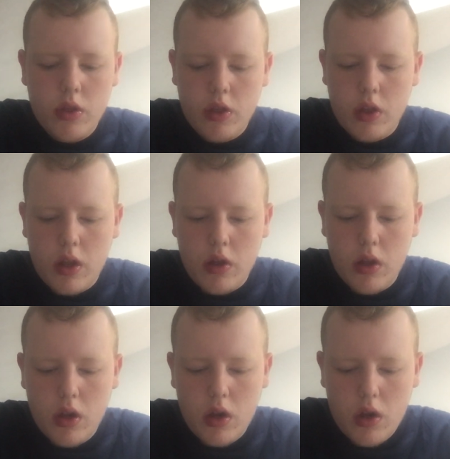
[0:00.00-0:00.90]
So
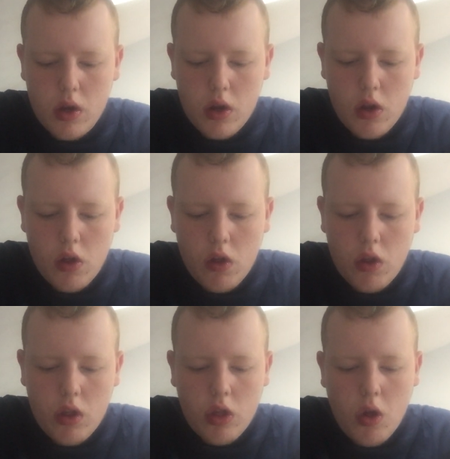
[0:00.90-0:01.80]

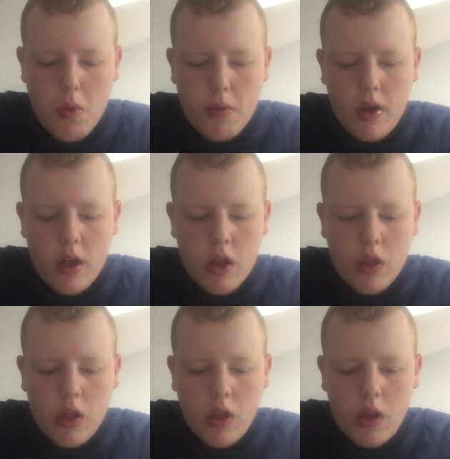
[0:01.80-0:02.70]
let's open this.